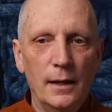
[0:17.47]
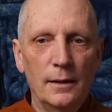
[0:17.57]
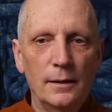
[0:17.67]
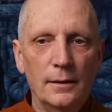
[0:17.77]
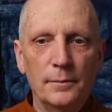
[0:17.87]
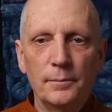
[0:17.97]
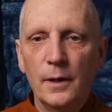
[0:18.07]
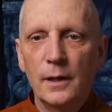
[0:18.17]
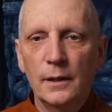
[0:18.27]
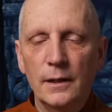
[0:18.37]
Um,
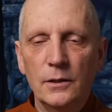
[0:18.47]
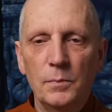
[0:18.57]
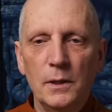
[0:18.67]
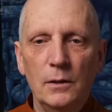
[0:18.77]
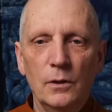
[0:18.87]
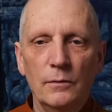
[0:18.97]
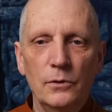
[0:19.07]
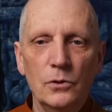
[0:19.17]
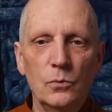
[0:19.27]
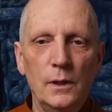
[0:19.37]
let's begin with the
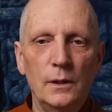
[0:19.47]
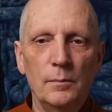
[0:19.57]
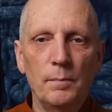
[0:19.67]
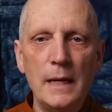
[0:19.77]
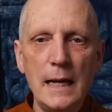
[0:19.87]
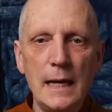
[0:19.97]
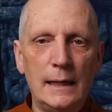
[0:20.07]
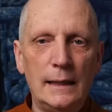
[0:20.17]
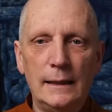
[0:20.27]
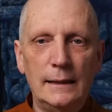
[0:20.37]
first one,
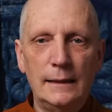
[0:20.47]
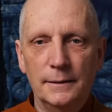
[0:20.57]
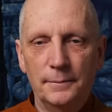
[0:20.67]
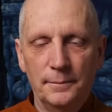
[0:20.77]
Pia.